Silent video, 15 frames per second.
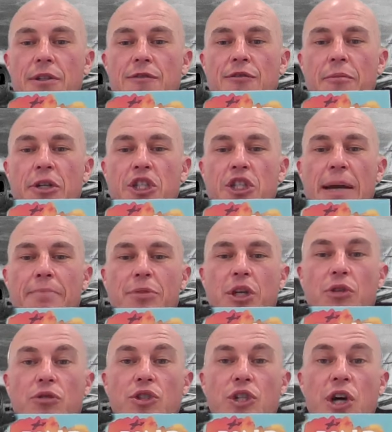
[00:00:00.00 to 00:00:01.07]
is from a
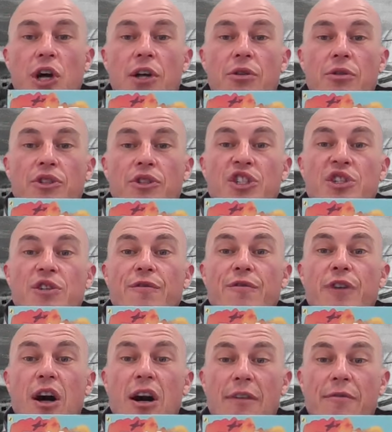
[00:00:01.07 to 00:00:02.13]
chapter titled
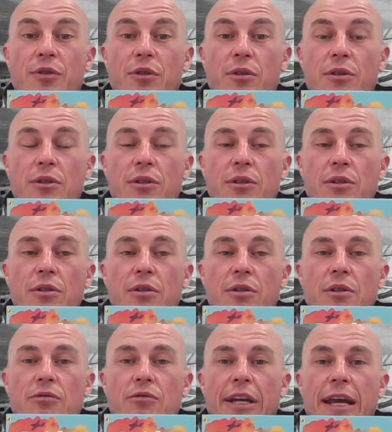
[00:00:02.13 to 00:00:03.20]
Survival.
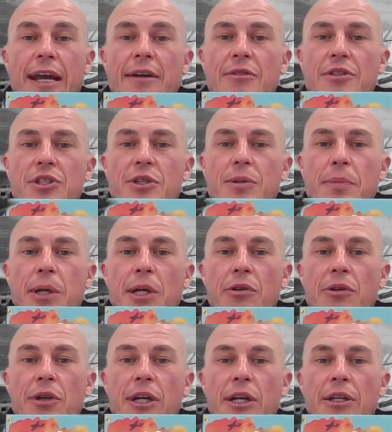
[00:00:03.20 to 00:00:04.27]
It recounts the
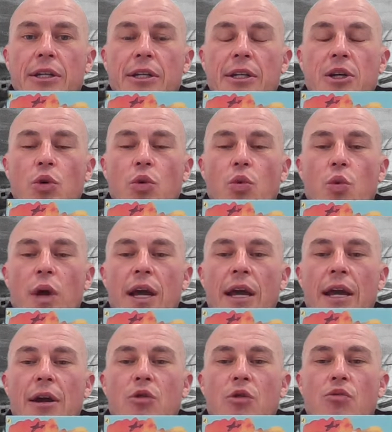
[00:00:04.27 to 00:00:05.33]
period
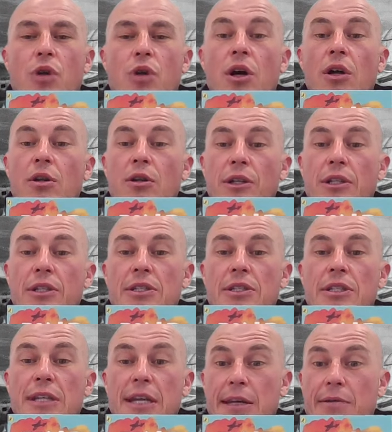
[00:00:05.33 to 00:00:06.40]
where Roald
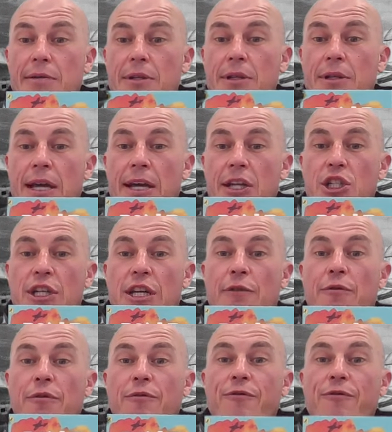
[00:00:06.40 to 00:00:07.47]
is actually
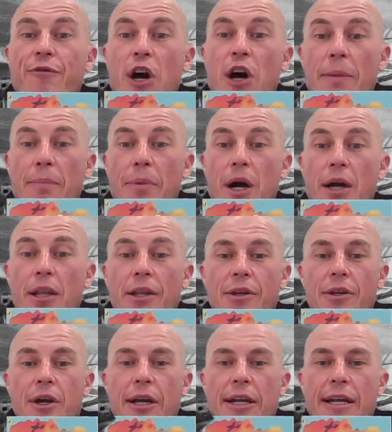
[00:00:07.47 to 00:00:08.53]
a fighter pilot,
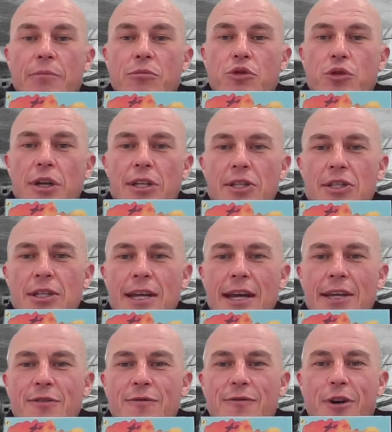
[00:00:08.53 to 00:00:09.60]
and I come dressed
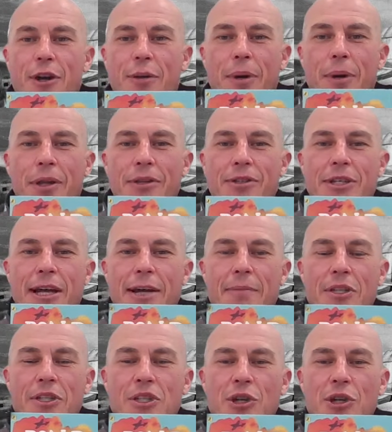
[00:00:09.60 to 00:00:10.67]
as a fighter pilot today
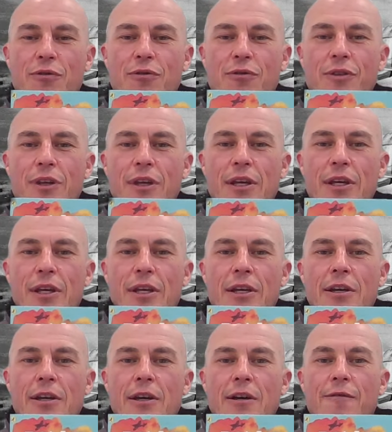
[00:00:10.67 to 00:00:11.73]
myself.
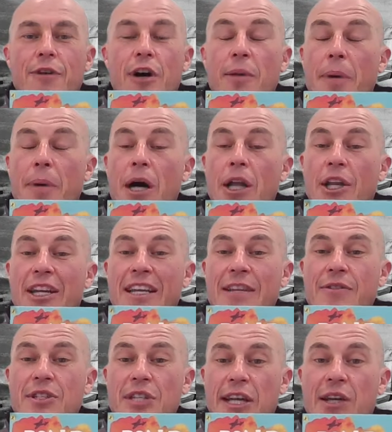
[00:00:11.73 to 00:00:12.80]
Fighter pilot
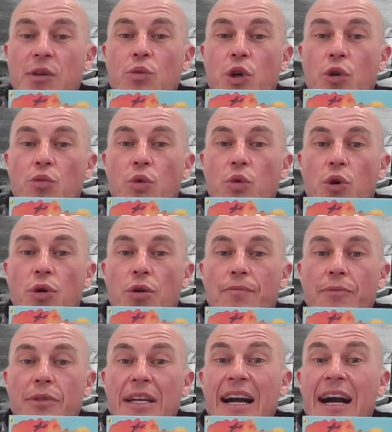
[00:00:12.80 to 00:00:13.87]
in the Second World
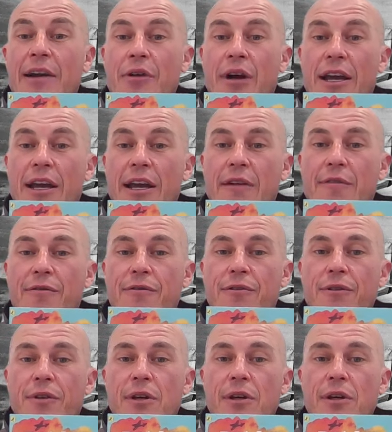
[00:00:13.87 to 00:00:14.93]
War, in the RAF,